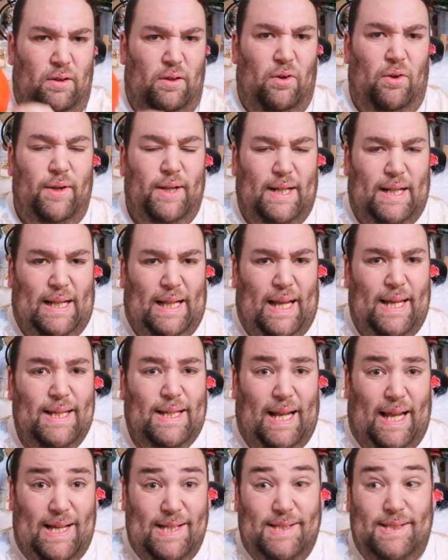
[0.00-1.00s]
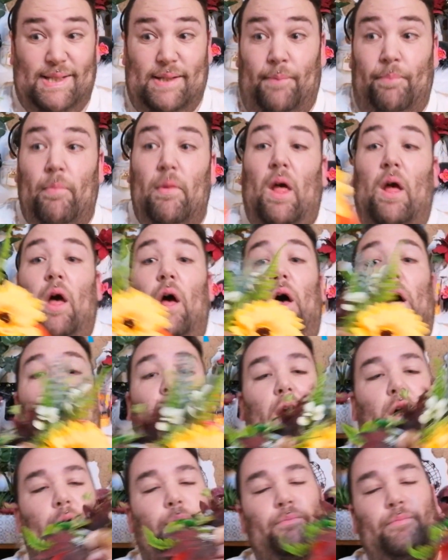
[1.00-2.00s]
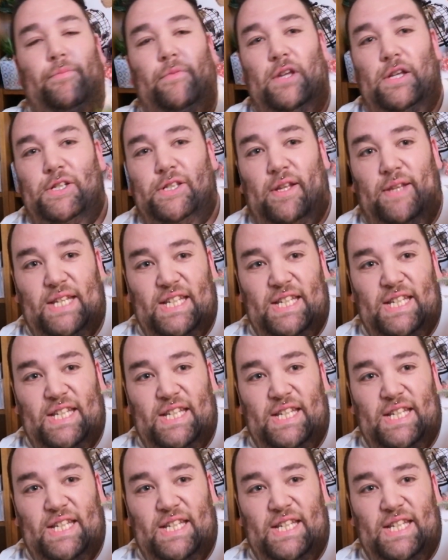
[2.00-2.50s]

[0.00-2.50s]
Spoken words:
Like clay glass. So